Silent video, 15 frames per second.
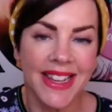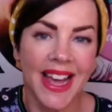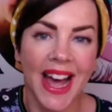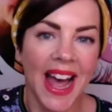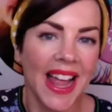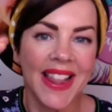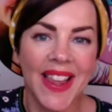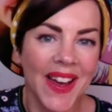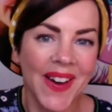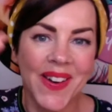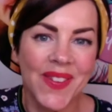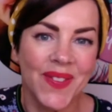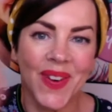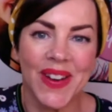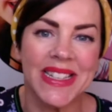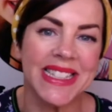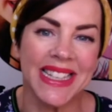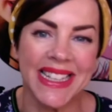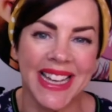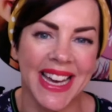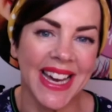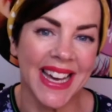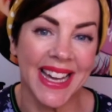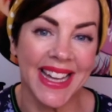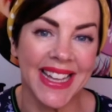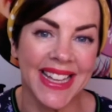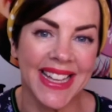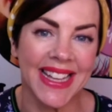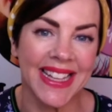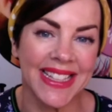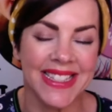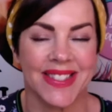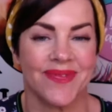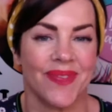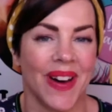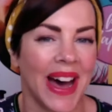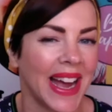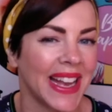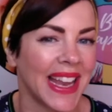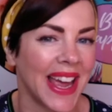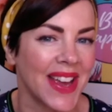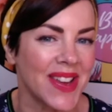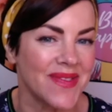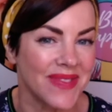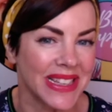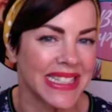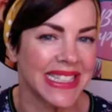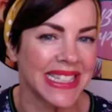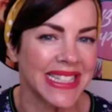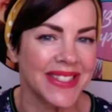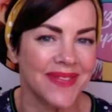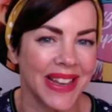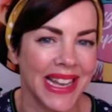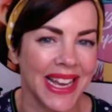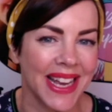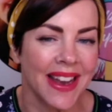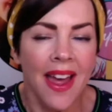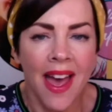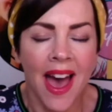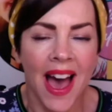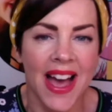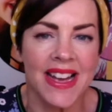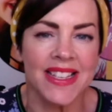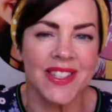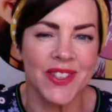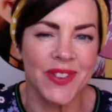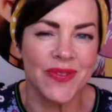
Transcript: Hello, boys and girls. My name is Liz Million, and you